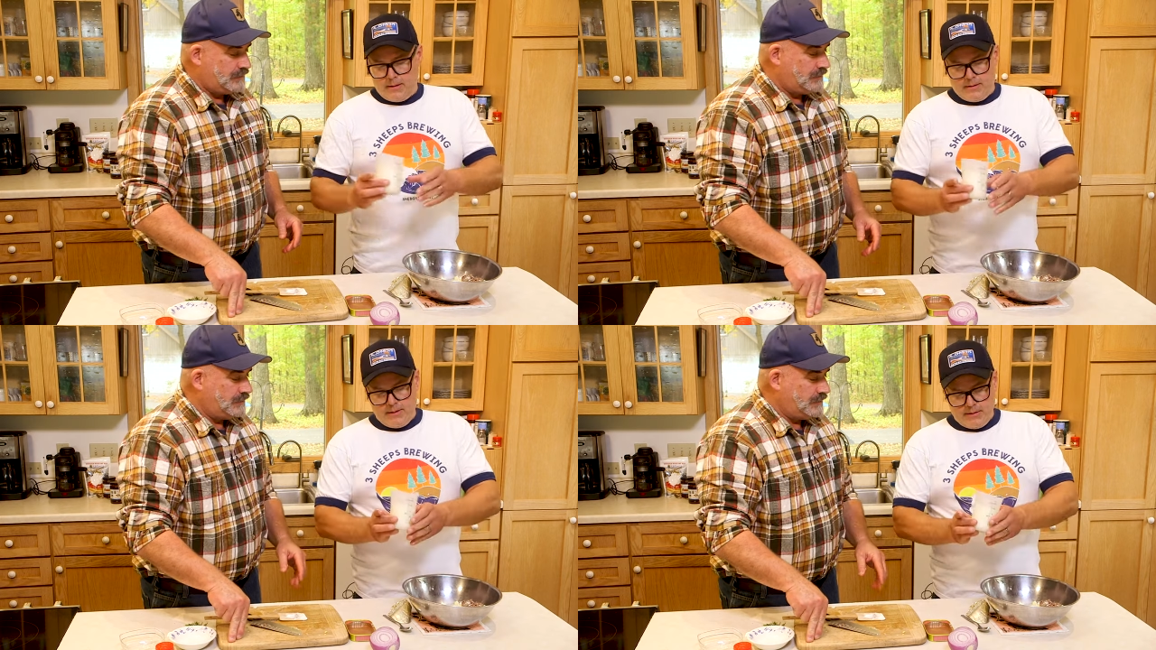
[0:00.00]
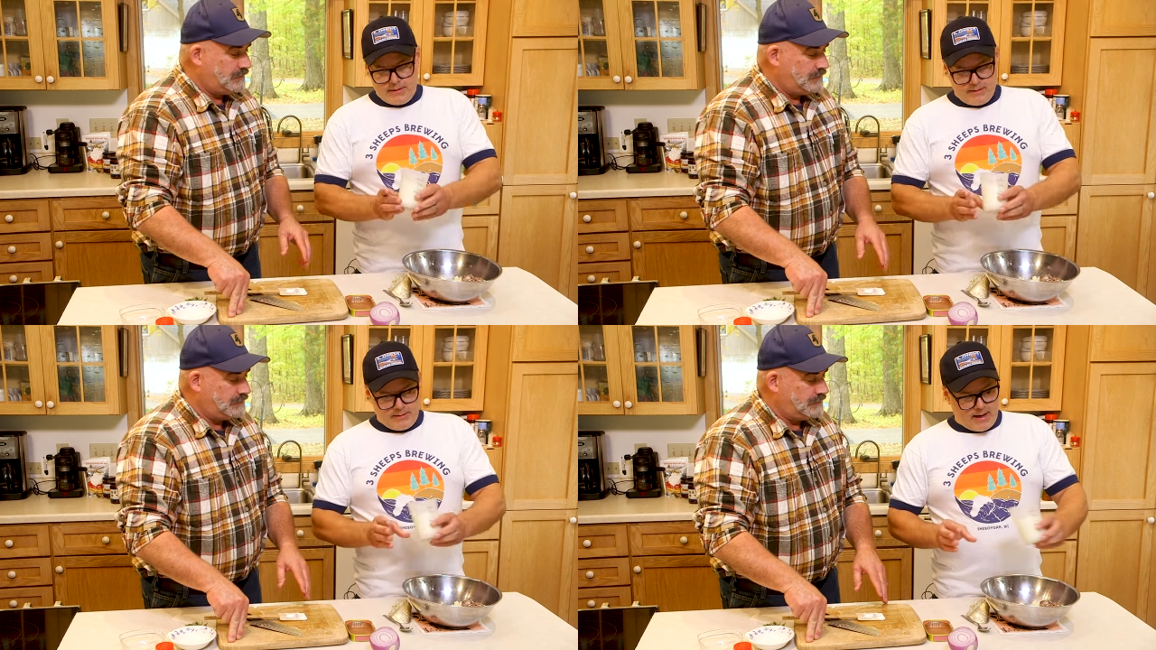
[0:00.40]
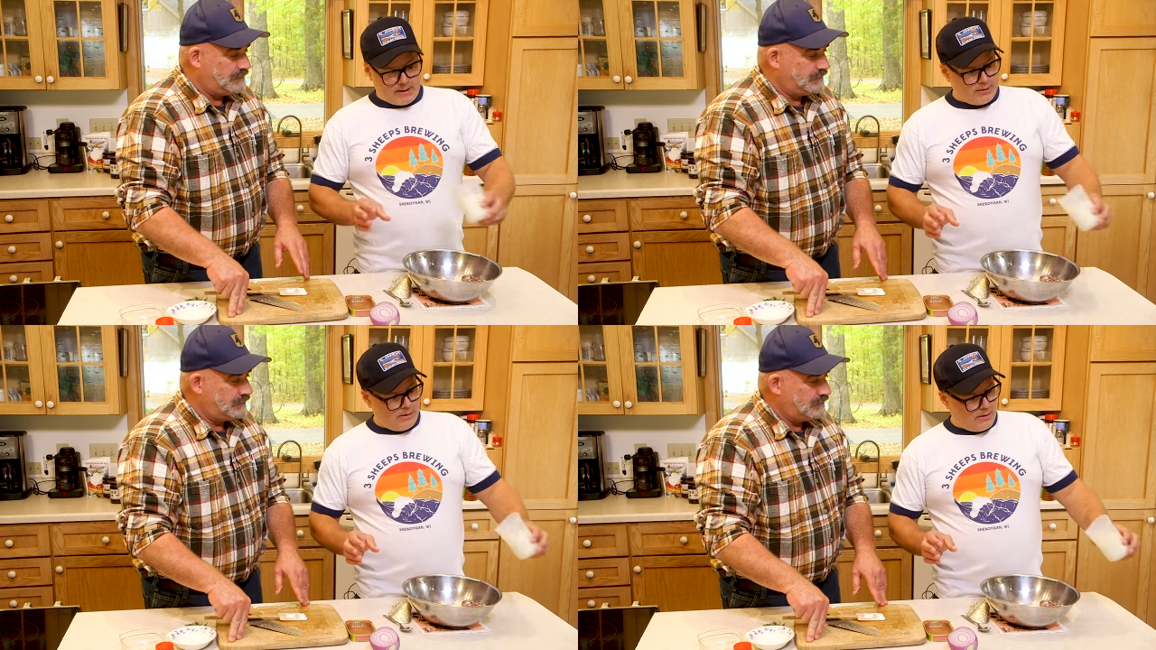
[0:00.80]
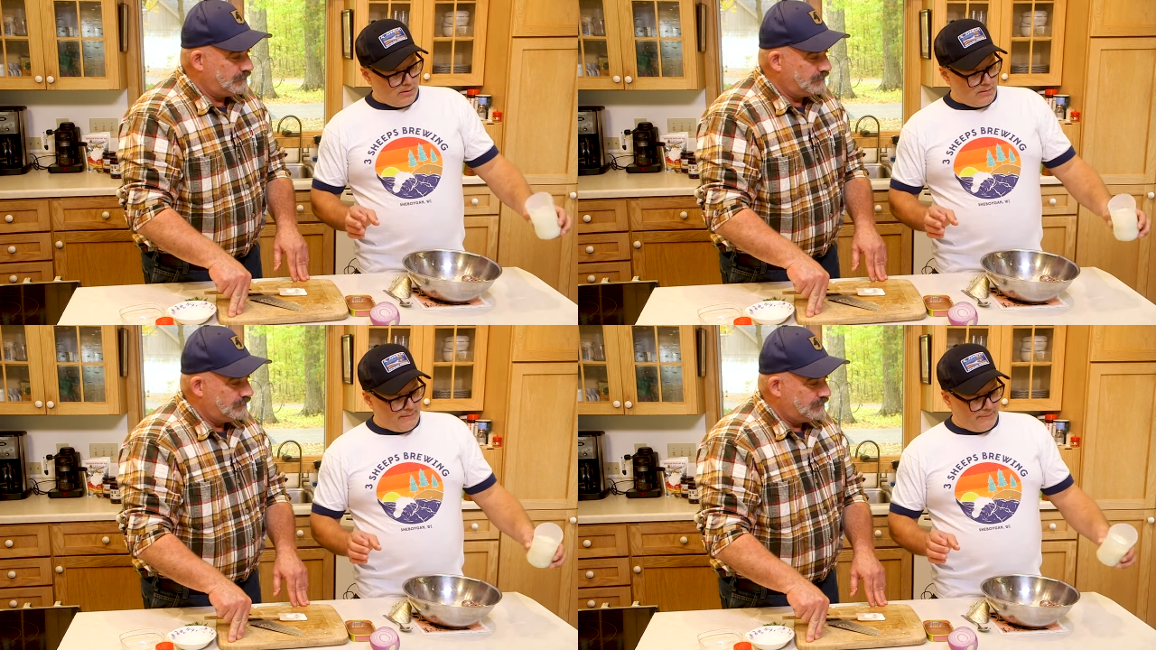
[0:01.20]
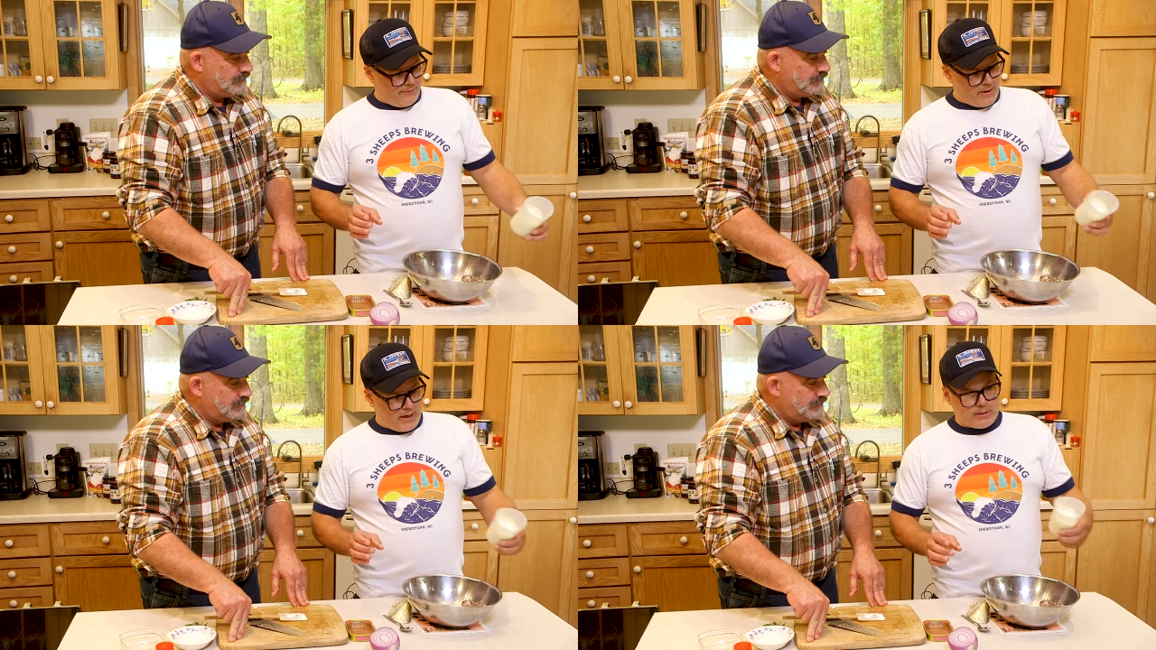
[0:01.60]
Speaker 1: this is actually creme
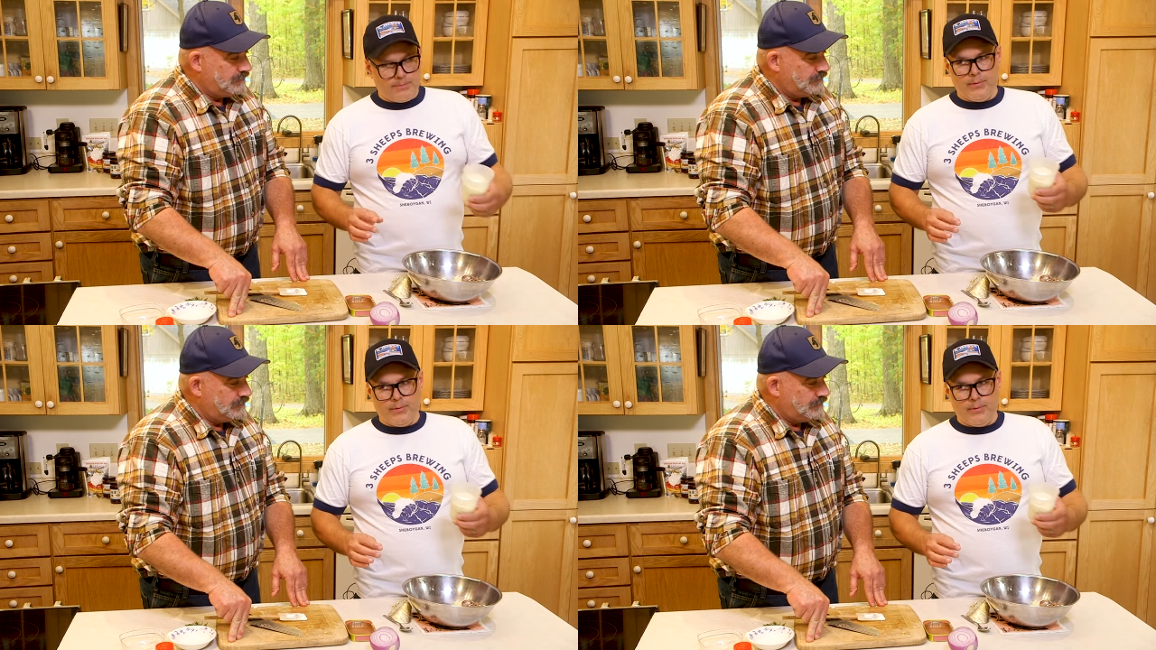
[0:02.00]
fraiche,